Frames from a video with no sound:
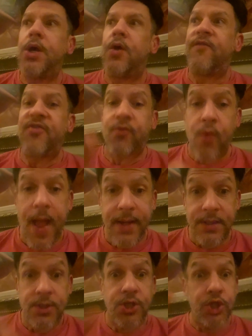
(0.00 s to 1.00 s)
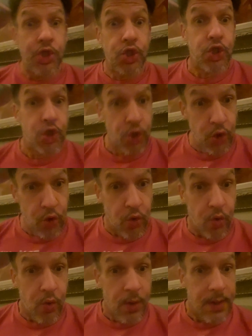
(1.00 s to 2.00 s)
threaten to
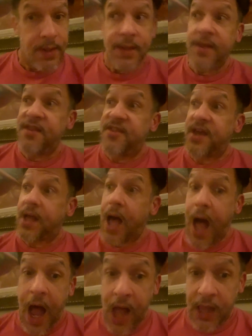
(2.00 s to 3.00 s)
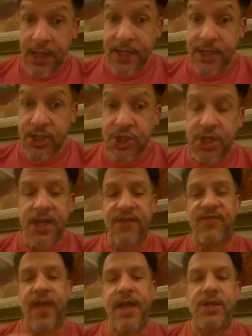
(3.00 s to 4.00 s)
sue the college
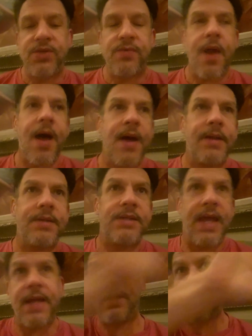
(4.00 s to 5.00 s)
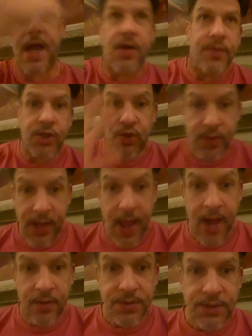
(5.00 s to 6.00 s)
if they do not take down the
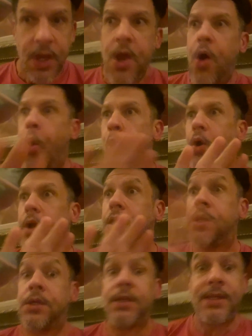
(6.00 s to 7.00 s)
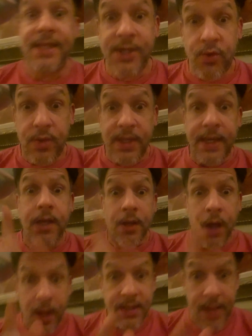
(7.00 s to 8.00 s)
treehouse or literally
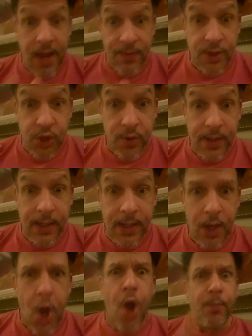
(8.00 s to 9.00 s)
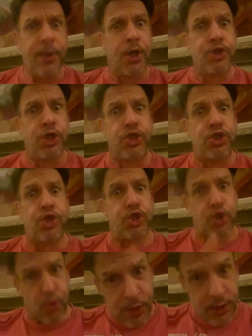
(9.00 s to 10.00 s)
cut down the tree because it's the
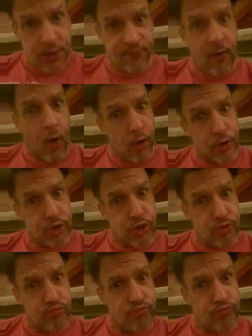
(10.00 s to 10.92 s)
tree's fault.